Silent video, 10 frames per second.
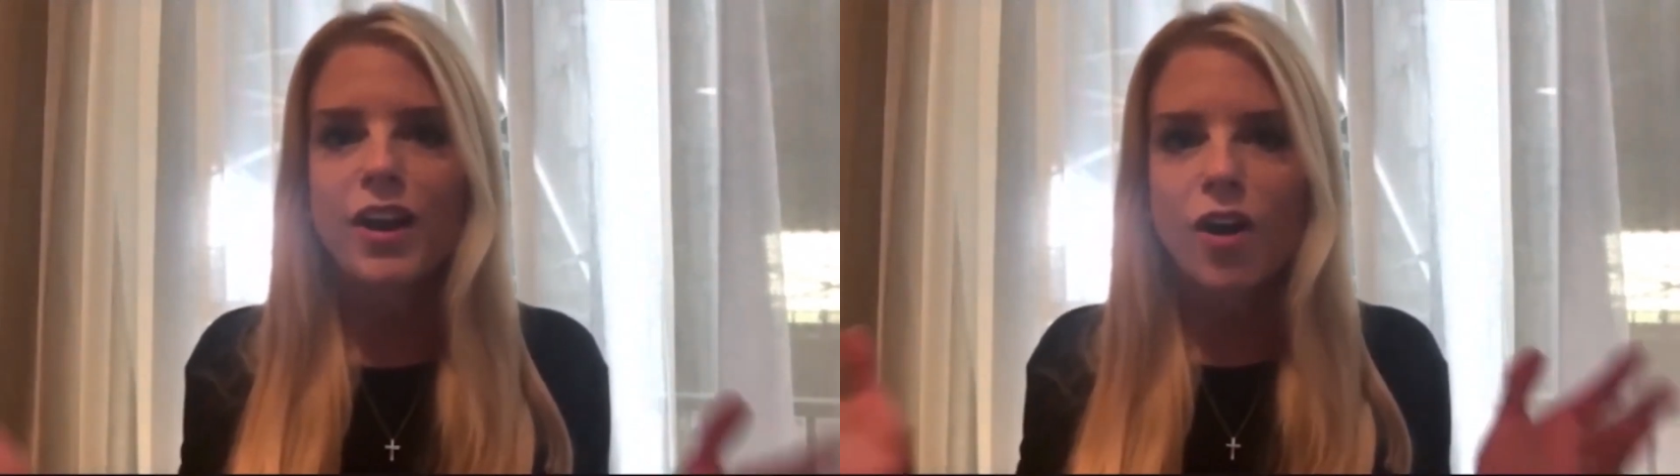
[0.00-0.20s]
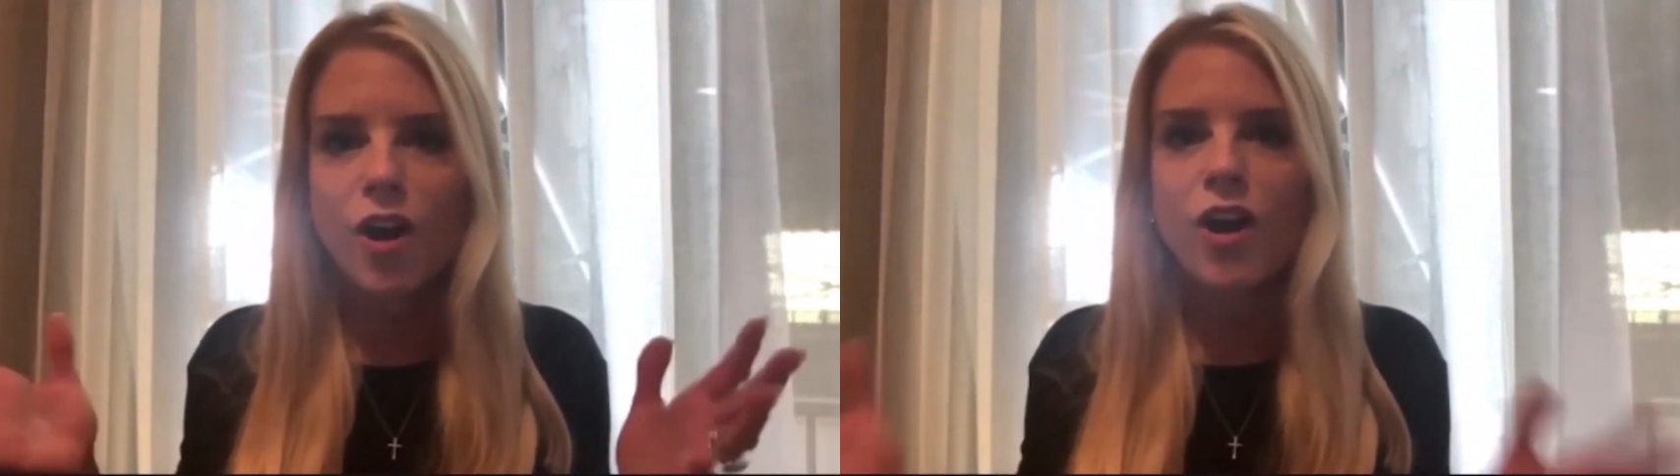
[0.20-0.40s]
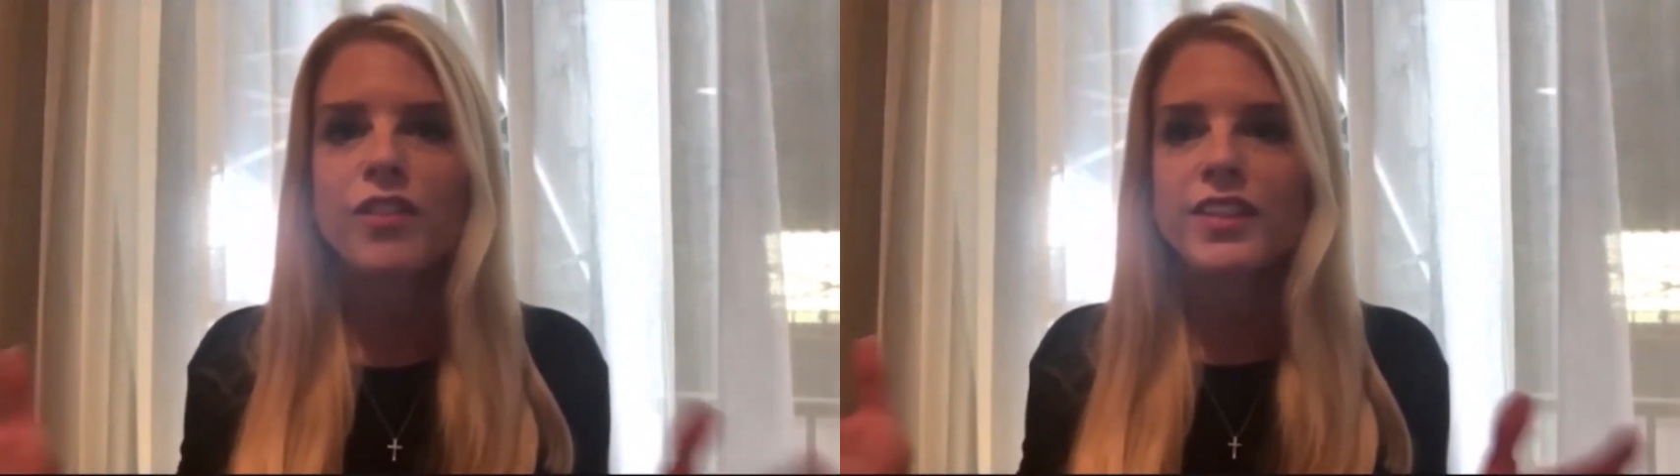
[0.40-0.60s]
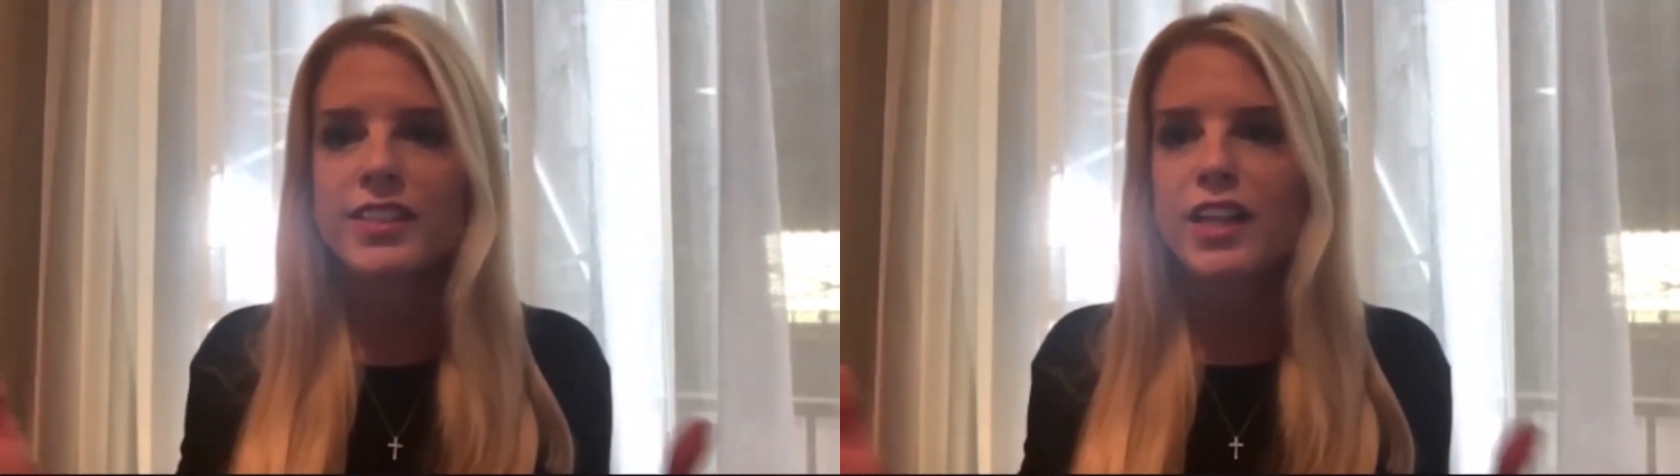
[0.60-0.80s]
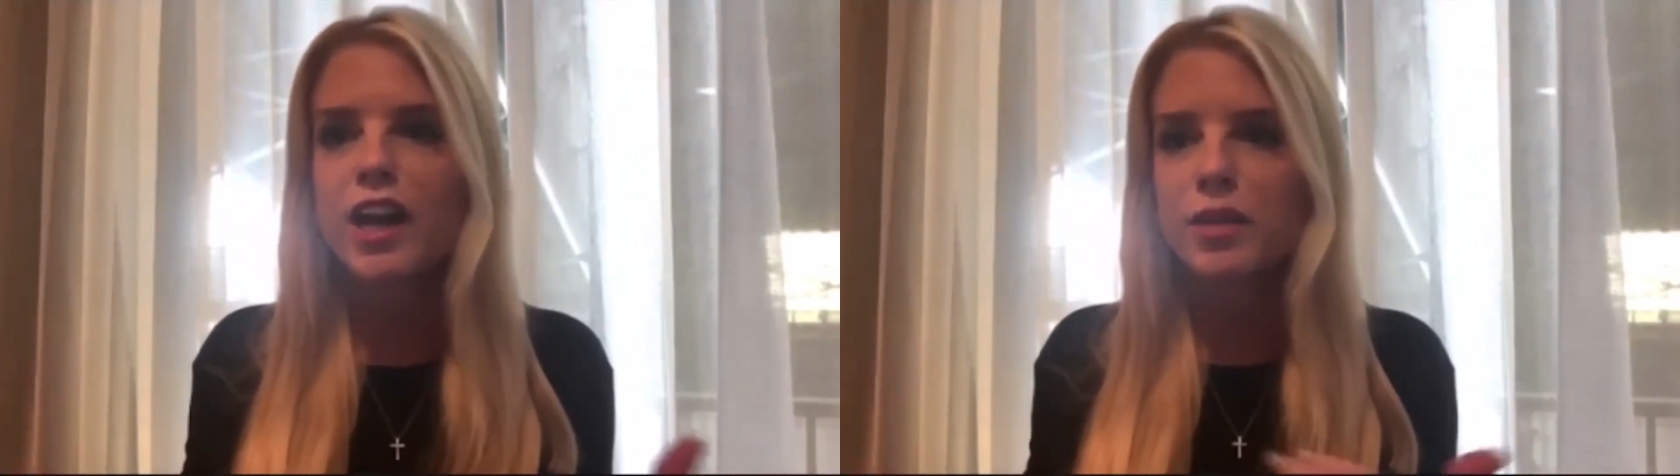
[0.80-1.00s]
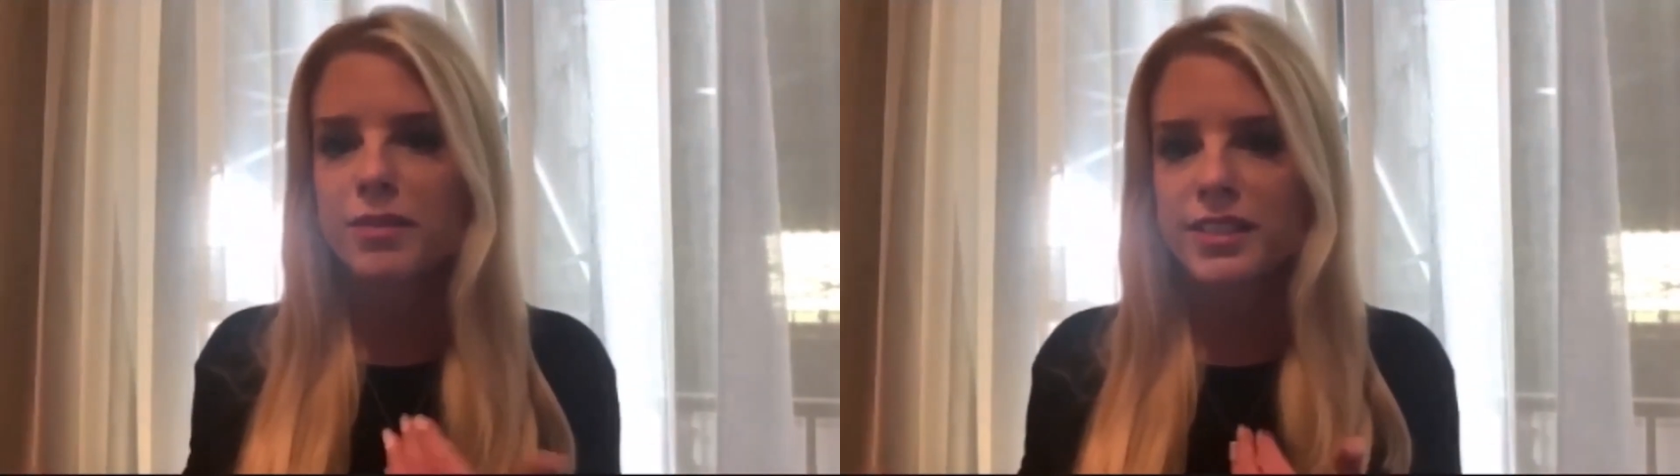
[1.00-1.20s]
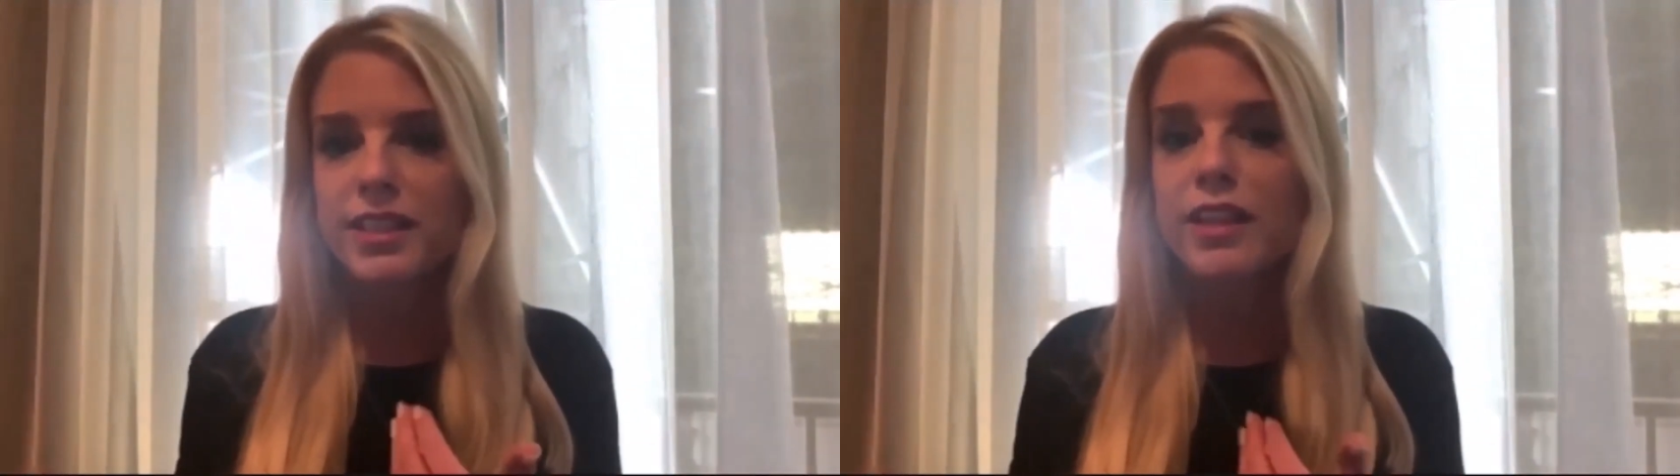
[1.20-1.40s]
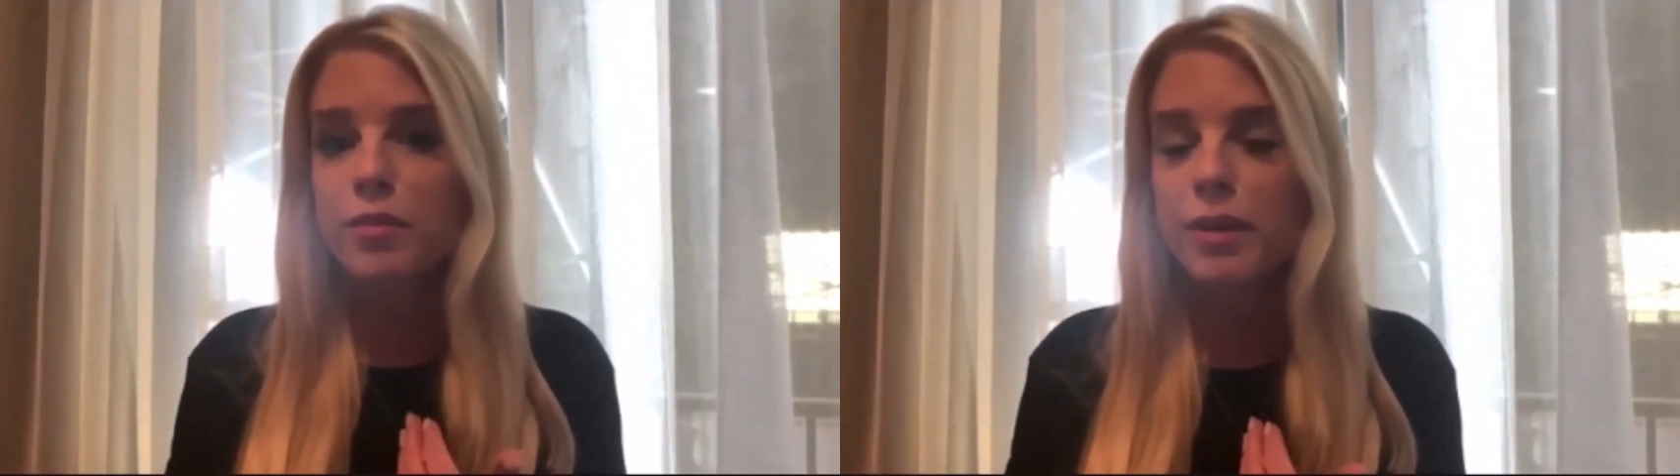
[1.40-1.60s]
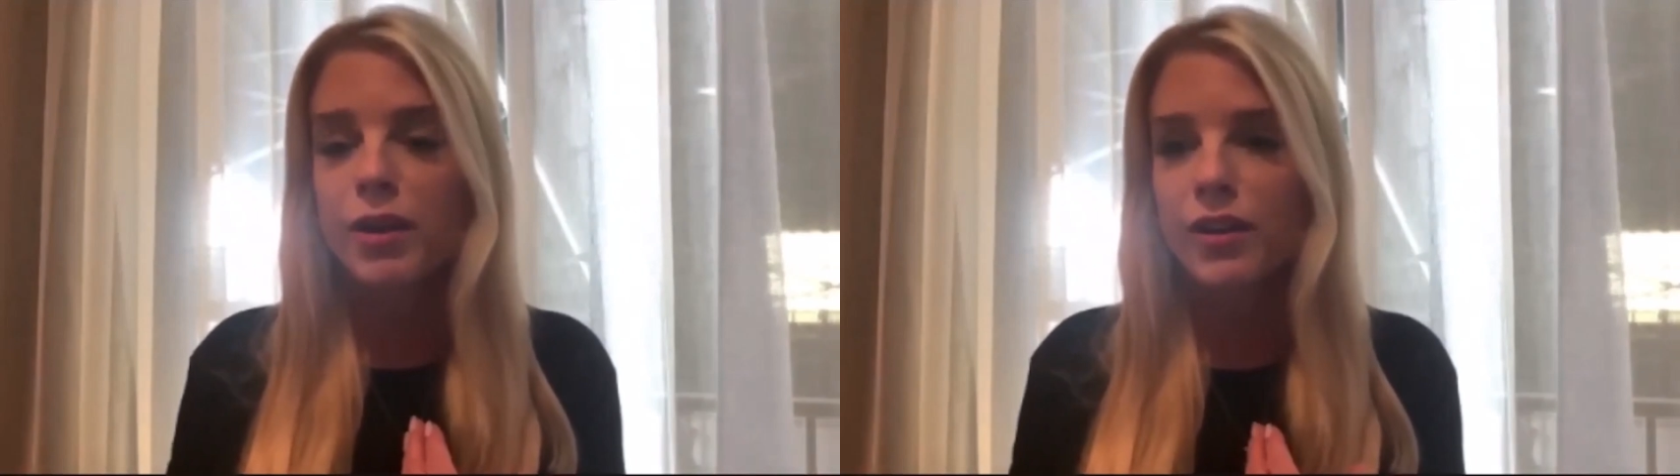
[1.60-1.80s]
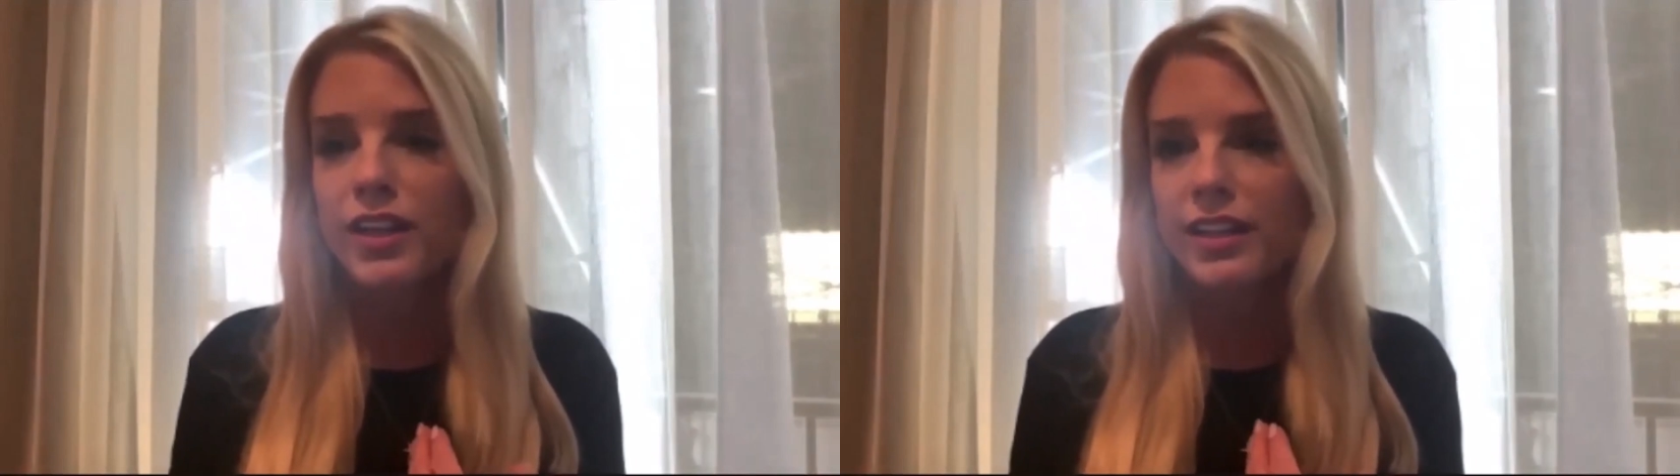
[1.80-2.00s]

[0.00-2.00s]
All these documents that they buried